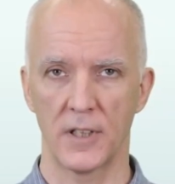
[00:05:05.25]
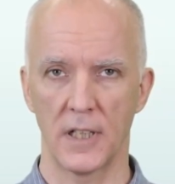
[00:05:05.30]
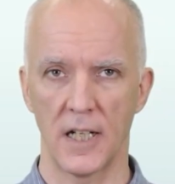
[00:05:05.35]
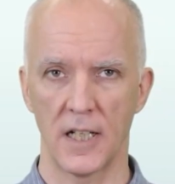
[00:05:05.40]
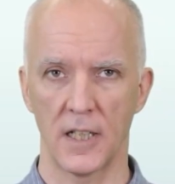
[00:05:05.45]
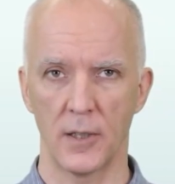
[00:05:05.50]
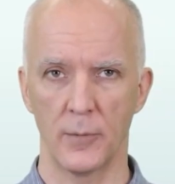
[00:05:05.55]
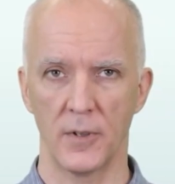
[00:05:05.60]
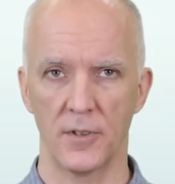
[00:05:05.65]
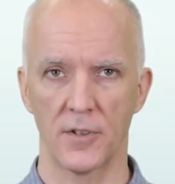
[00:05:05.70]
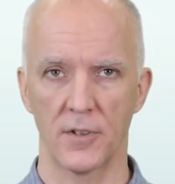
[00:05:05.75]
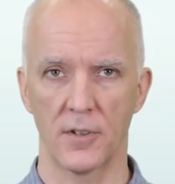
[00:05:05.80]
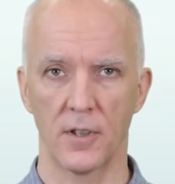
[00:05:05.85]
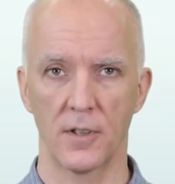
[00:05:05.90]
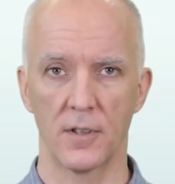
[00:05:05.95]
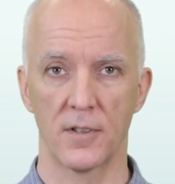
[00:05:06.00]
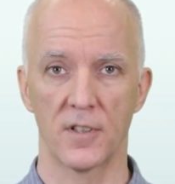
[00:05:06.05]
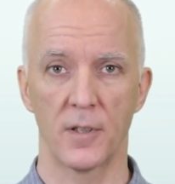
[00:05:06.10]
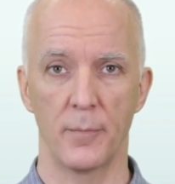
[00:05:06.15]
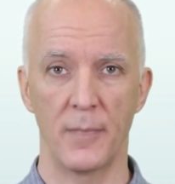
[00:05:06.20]
documents are
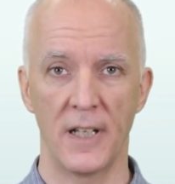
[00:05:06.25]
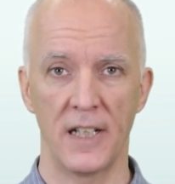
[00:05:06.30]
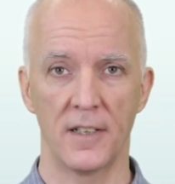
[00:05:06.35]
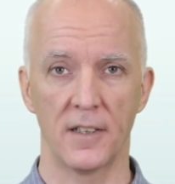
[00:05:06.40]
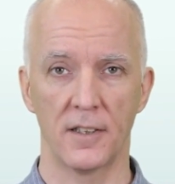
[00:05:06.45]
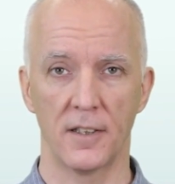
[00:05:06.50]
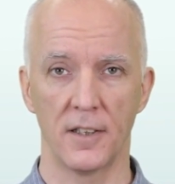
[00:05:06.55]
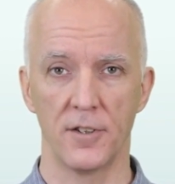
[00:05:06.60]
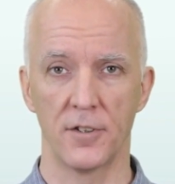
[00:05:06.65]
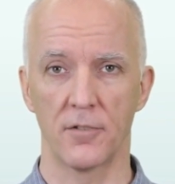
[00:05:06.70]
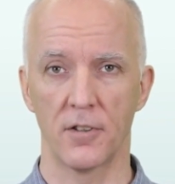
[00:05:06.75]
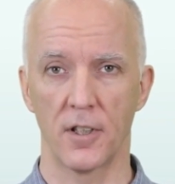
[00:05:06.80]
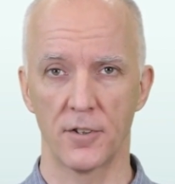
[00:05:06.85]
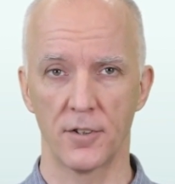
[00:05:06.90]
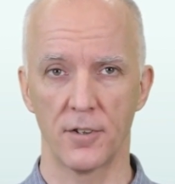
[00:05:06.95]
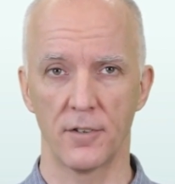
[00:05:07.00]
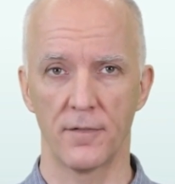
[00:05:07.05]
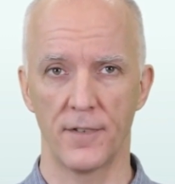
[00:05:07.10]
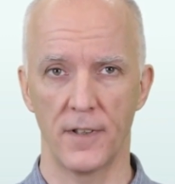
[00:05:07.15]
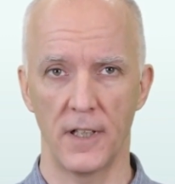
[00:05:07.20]
semantically
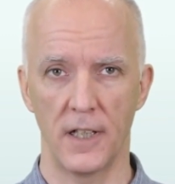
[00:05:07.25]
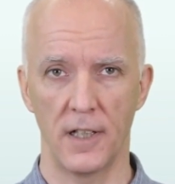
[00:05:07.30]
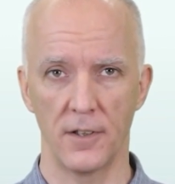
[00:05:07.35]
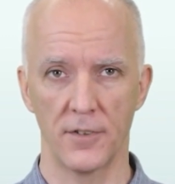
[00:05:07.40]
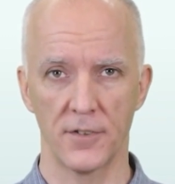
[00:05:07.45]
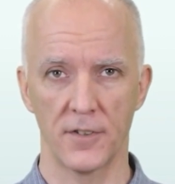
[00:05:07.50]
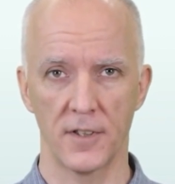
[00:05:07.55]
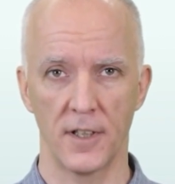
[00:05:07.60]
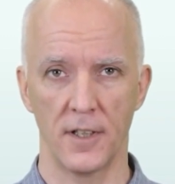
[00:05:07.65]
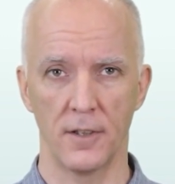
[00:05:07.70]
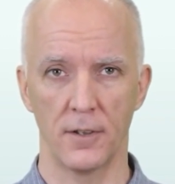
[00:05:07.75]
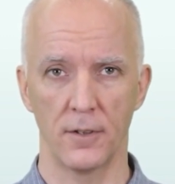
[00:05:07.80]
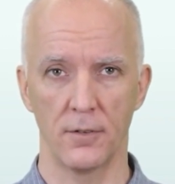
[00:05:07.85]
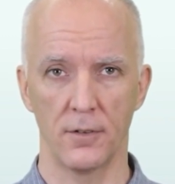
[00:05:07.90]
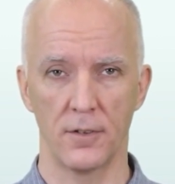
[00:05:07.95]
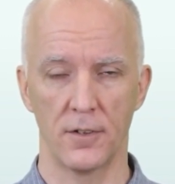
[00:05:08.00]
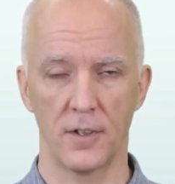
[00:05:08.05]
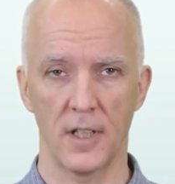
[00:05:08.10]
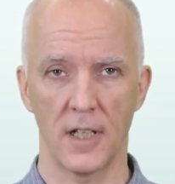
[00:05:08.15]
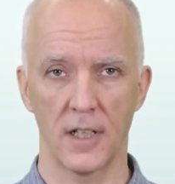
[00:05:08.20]
structured files that
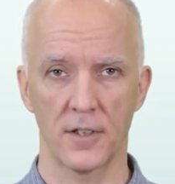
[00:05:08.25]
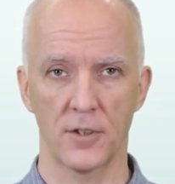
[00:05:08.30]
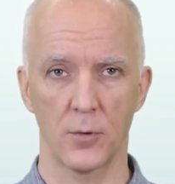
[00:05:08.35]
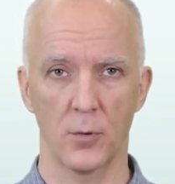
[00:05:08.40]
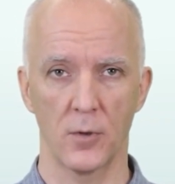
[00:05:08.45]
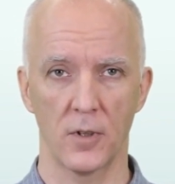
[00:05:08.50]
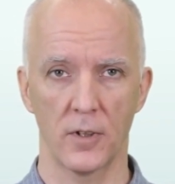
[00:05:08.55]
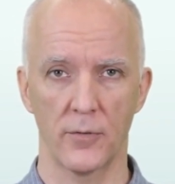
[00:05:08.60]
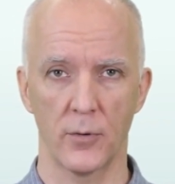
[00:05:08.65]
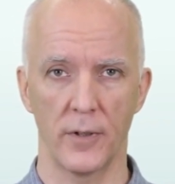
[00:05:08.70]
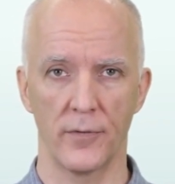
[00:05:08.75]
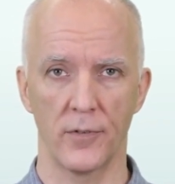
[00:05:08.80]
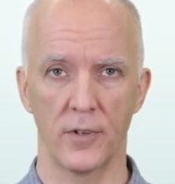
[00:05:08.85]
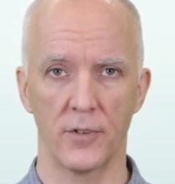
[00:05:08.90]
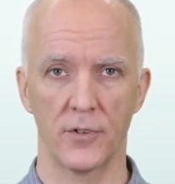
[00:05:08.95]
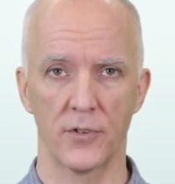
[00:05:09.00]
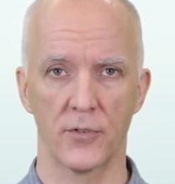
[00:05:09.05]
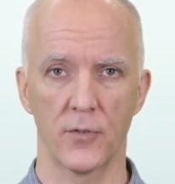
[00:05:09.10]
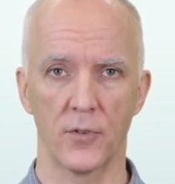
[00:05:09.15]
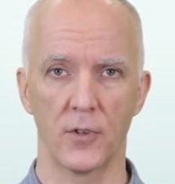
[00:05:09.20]
include textual
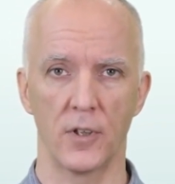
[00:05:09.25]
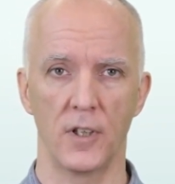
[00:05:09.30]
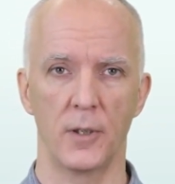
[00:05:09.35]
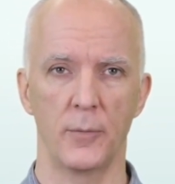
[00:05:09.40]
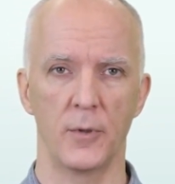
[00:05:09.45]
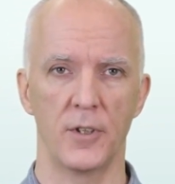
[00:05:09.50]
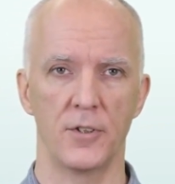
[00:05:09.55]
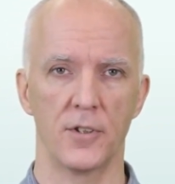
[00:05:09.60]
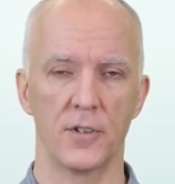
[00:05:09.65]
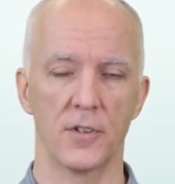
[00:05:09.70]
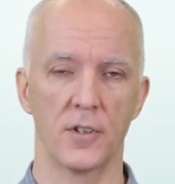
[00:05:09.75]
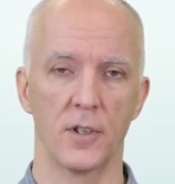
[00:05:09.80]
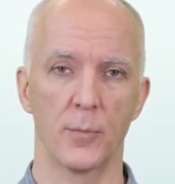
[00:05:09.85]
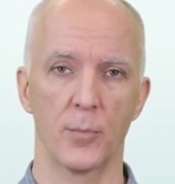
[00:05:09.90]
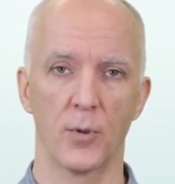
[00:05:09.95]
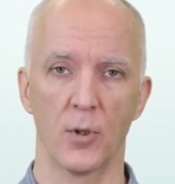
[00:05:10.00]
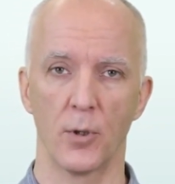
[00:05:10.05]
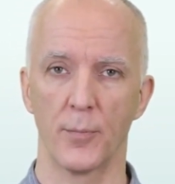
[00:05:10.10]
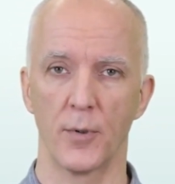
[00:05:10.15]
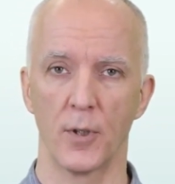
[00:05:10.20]
equivalents for images and
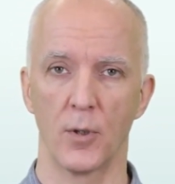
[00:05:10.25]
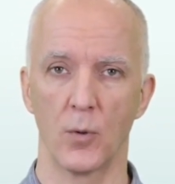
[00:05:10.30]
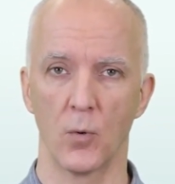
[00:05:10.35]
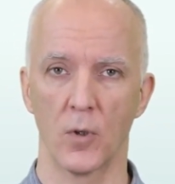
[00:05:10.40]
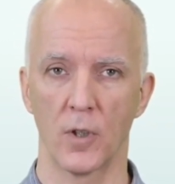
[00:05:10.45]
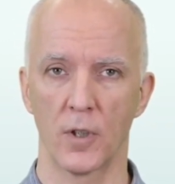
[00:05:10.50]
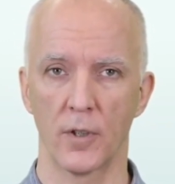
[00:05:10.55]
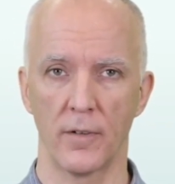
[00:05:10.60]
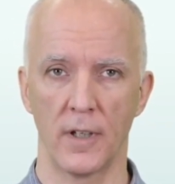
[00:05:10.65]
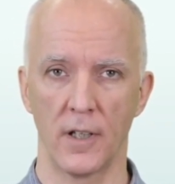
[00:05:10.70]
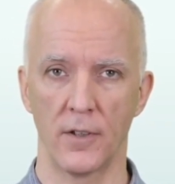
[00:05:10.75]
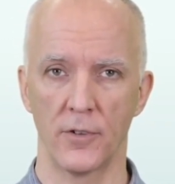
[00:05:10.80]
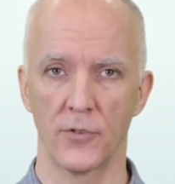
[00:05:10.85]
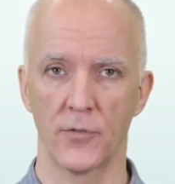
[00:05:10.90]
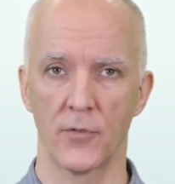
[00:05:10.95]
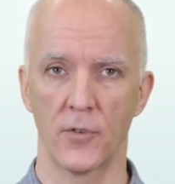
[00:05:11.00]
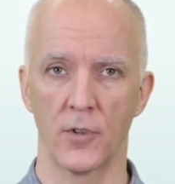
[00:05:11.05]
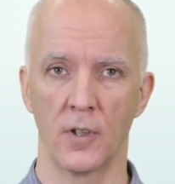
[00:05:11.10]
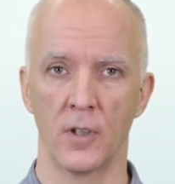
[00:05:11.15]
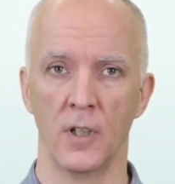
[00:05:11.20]
appropriate workarounds
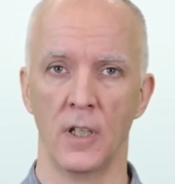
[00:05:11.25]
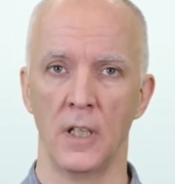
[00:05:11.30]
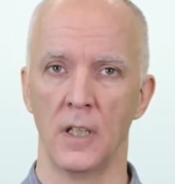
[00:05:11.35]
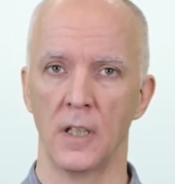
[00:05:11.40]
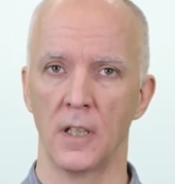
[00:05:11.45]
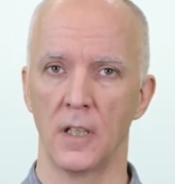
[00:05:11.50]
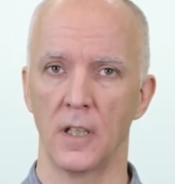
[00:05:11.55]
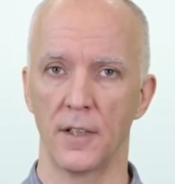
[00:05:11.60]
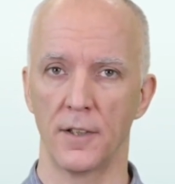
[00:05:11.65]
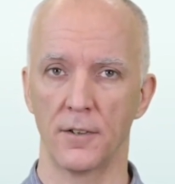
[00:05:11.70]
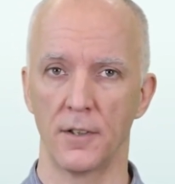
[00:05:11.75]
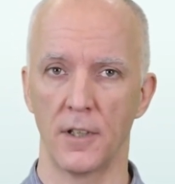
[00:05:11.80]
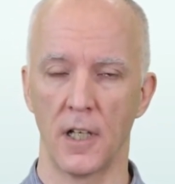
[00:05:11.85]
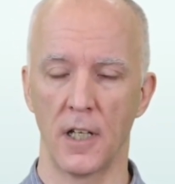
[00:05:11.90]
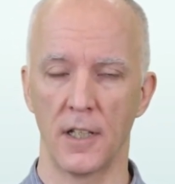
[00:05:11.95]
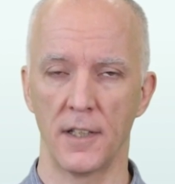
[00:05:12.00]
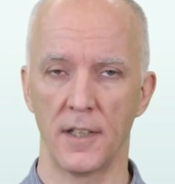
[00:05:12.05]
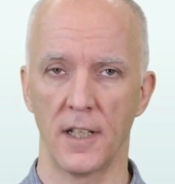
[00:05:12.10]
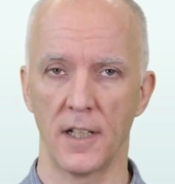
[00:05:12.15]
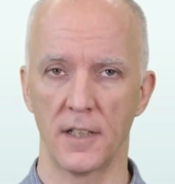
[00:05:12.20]
for other
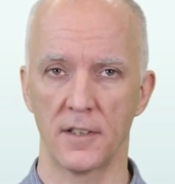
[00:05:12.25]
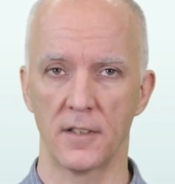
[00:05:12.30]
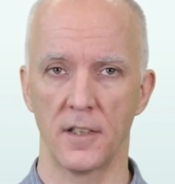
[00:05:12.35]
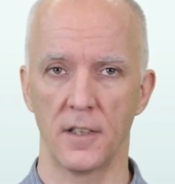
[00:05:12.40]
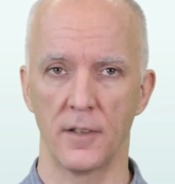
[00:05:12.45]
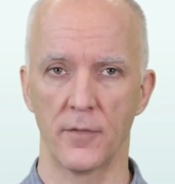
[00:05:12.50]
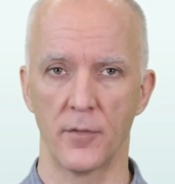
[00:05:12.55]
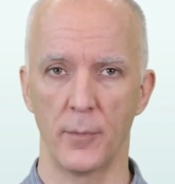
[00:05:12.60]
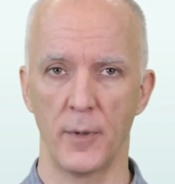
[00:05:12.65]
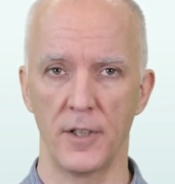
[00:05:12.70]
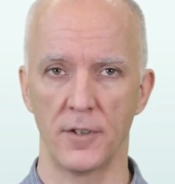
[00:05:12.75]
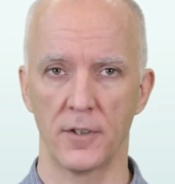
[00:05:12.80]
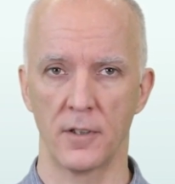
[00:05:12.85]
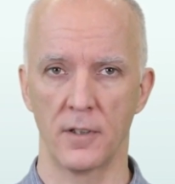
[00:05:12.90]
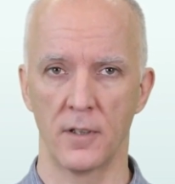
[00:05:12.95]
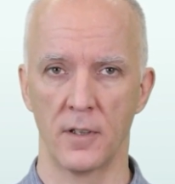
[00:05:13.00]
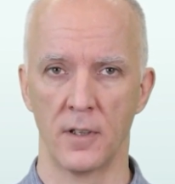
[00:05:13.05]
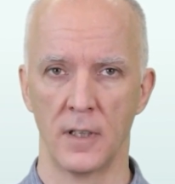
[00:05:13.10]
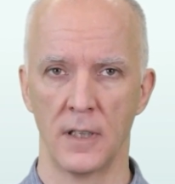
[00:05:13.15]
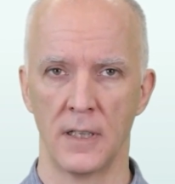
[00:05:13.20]
non-text information.